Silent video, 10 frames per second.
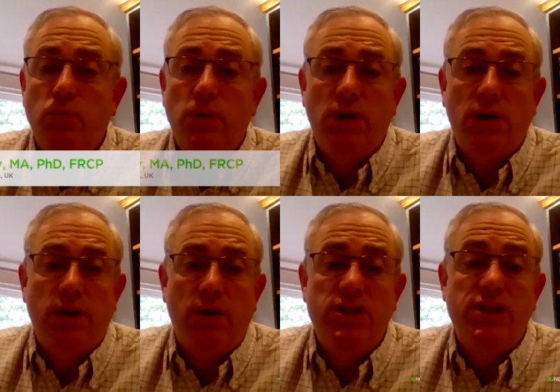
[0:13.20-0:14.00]
work,
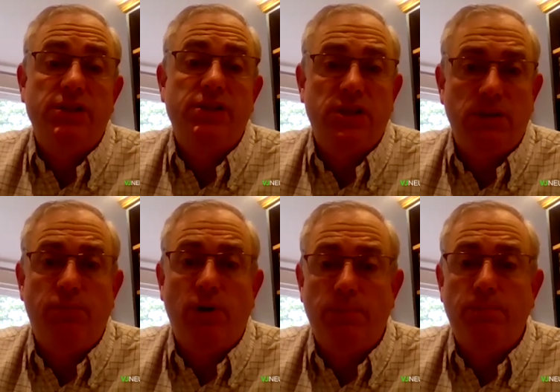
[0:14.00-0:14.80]
there are dozens of
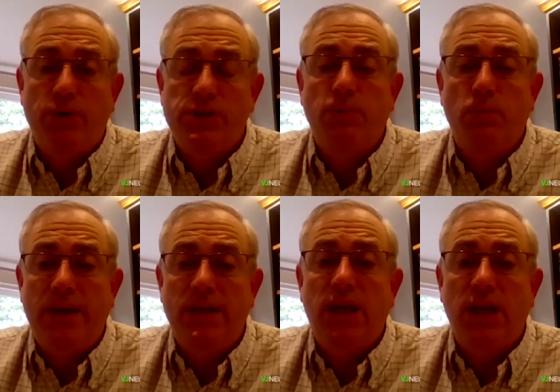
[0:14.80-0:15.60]
possible
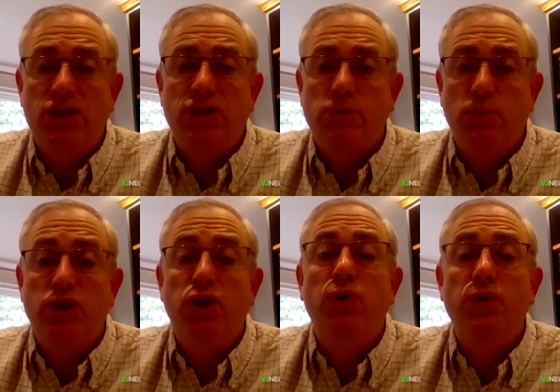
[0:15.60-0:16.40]
medications
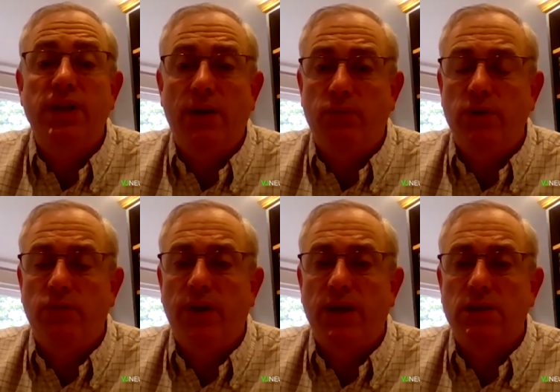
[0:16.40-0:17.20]
which could have an
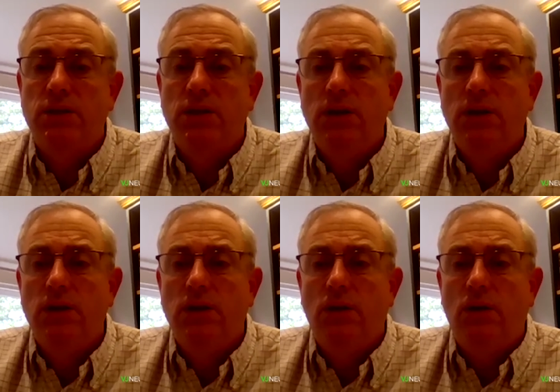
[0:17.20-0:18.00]
effect
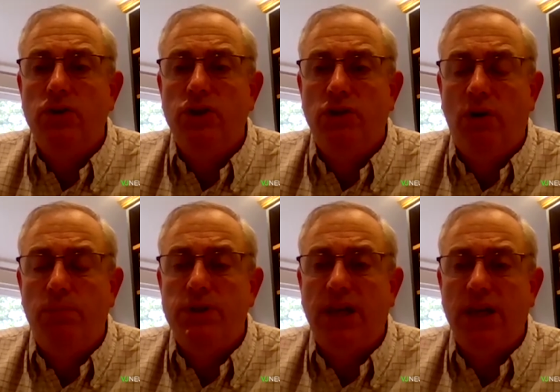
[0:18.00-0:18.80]
on
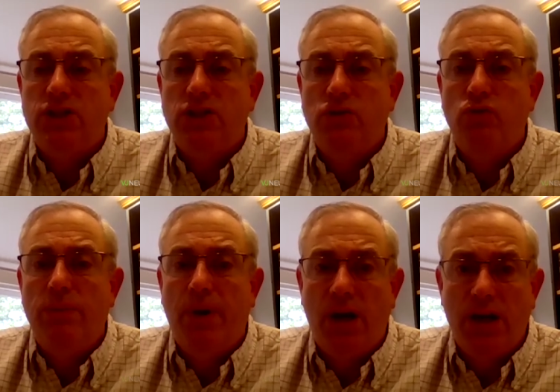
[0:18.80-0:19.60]
neuroprotection and
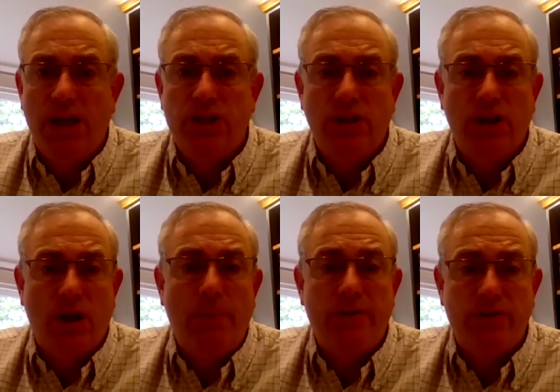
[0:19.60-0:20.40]
remyelination that
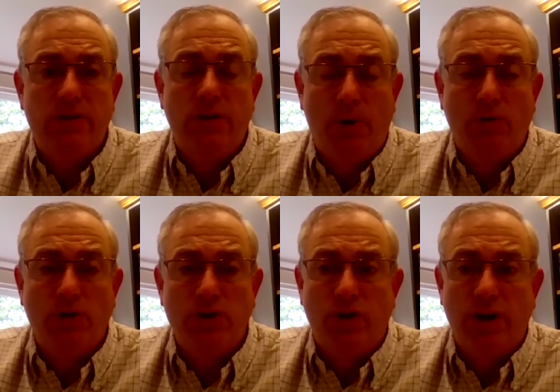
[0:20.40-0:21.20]
come out of the
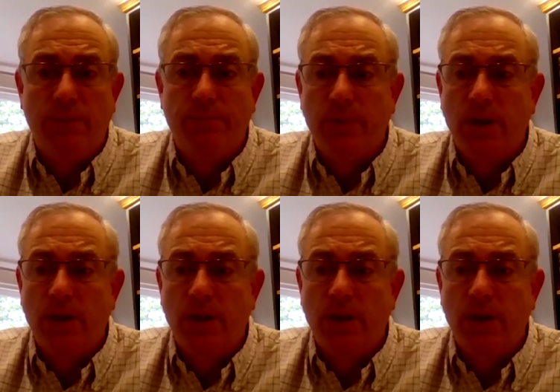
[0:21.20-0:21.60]
laboratory.